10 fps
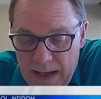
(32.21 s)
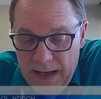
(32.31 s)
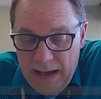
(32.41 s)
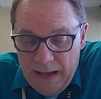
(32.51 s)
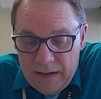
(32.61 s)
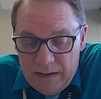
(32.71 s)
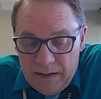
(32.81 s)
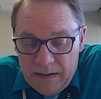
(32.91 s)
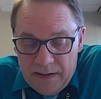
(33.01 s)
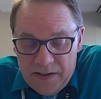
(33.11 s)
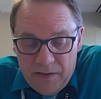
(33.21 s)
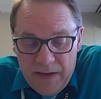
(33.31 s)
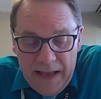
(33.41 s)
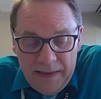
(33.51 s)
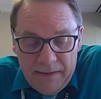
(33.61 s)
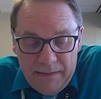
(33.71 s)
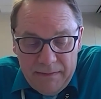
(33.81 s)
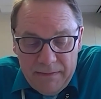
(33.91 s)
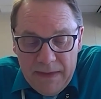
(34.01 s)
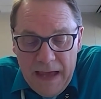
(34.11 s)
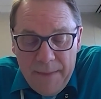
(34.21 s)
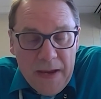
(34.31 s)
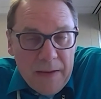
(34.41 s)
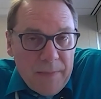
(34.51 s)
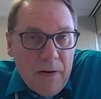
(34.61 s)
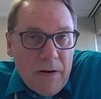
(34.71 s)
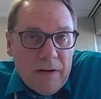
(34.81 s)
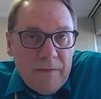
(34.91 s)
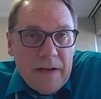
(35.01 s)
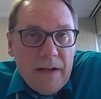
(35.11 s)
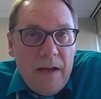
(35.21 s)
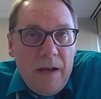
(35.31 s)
and uh, so that that may be part of it.